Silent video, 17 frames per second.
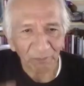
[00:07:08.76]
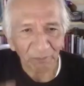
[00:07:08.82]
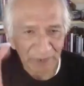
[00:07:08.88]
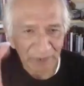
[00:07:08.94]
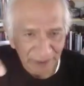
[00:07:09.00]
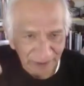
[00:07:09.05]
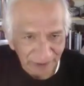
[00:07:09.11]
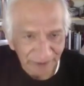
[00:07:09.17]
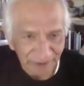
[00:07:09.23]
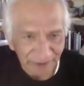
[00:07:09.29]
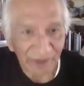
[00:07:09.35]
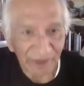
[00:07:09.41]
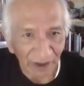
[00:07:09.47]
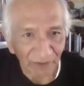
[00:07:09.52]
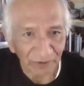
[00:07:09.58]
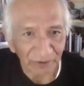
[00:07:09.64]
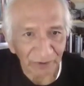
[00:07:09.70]
being
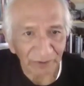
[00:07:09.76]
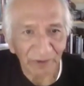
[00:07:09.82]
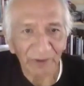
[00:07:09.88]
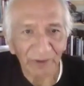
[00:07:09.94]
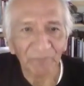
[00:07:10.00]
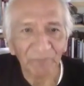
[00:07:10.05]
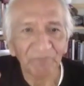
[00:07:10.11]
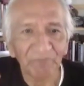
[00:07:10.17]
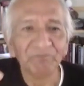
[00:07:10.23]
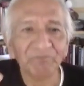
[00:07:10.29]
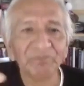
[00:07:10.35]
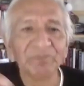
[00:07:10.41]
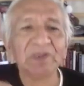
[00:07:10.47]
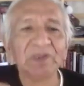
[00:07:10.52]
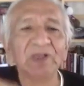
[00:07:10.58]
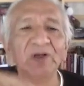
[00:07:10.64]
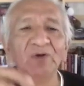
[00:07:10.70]
discovered,
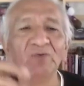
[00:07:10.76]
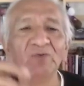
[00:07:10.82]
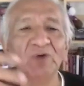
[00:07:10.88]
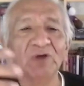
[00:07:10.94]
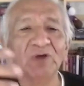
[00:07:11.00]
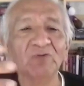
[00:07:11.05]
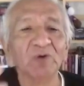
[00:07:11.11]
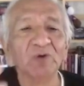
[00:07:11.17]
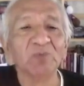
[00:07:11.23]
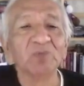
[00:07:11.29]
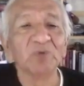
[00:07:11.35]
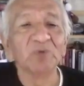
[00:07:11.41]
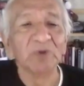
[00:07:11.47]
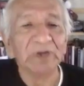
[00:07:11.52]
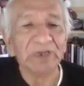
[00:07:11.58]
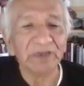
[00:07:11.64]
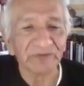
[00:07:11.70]
we were
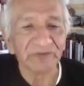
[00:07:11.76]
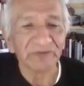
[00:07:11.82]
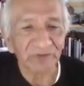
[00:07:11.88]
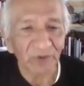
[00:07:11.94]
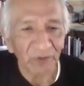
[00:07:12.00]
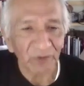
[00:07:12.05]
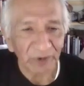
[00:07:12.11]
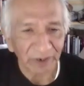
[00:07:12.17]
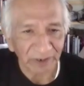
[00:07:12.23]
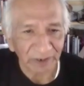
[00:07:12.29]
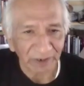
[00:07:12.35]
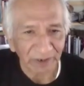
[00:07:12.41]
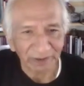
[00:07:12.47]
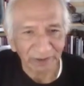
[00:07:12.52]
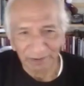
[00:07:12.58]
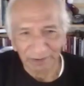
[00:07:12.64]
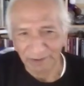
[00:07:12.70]
prehistoric.